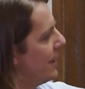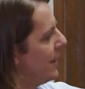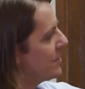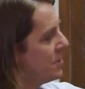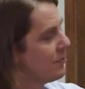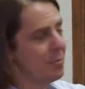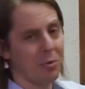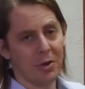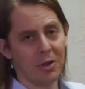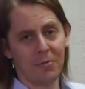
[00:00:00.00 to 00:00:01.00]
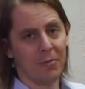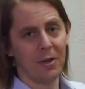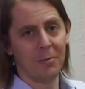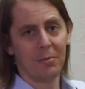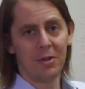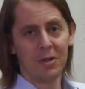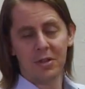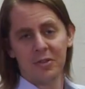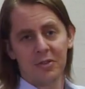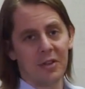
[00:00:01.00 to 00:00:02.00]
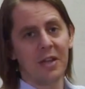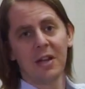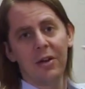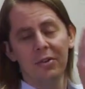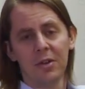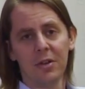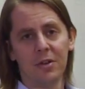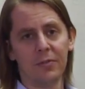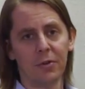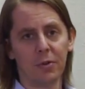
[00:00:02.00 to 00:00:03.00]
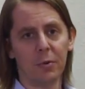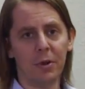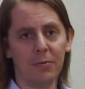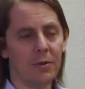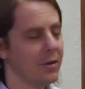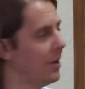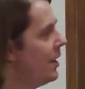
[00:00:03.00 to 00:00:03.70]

and actually every point on the flame is sending out a spherical wavefront.